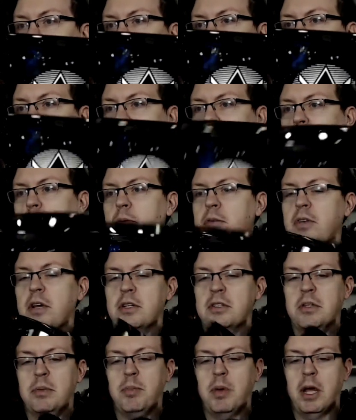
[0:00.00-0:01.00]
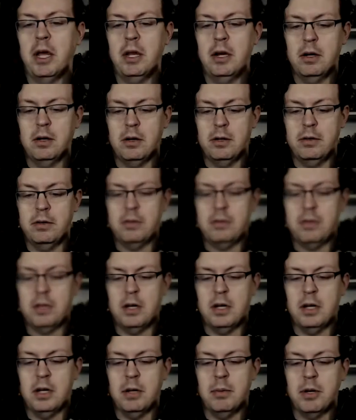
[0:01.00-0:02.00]
That one's actually painted on this
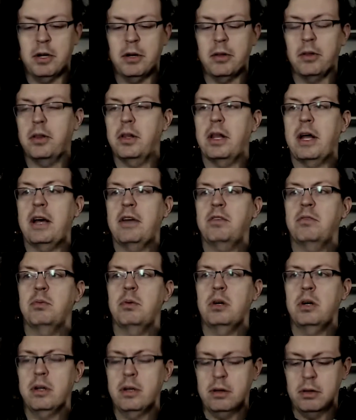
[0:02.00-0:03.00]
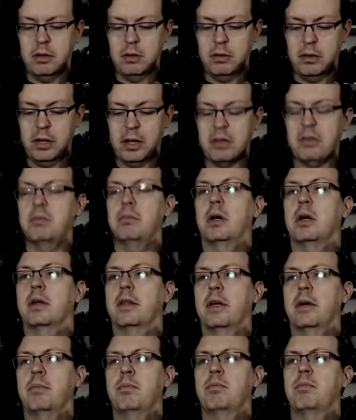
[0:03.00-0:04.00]
time. I know the last one, or the last mug
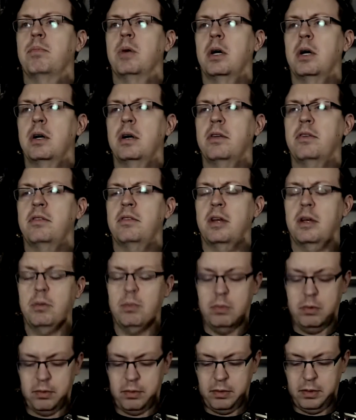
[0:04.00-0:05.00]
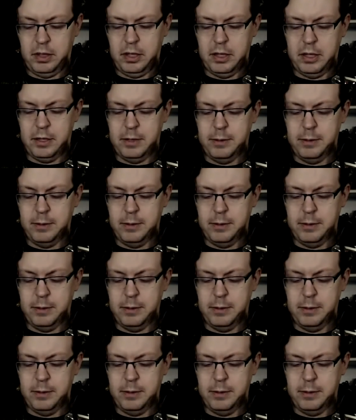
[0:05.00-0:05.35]
they sent was the